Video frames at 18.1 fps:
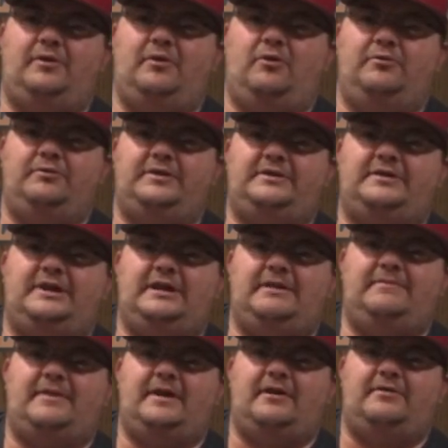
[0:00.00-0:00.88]
the only
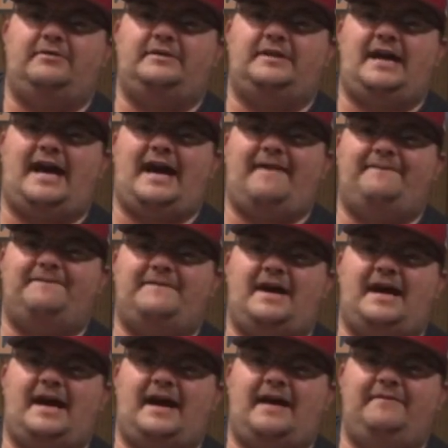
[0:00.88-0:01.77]
team that are top
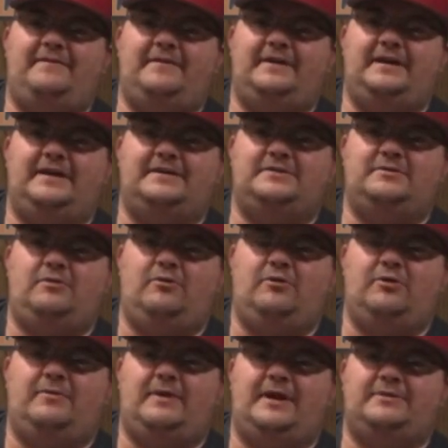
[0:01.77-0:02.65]
5 against
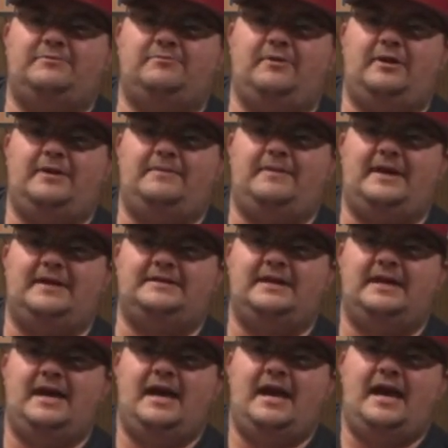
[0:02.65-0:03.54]
quarterbacks, running backs,
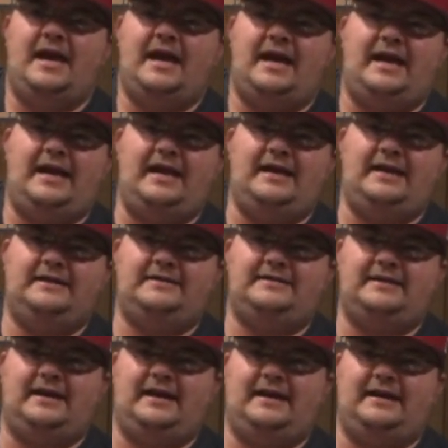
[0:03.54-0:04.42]
and
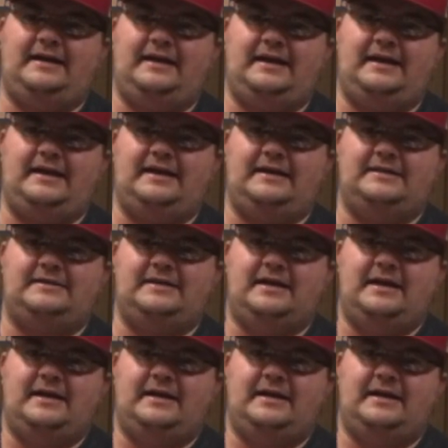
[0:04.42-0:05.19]
tight ends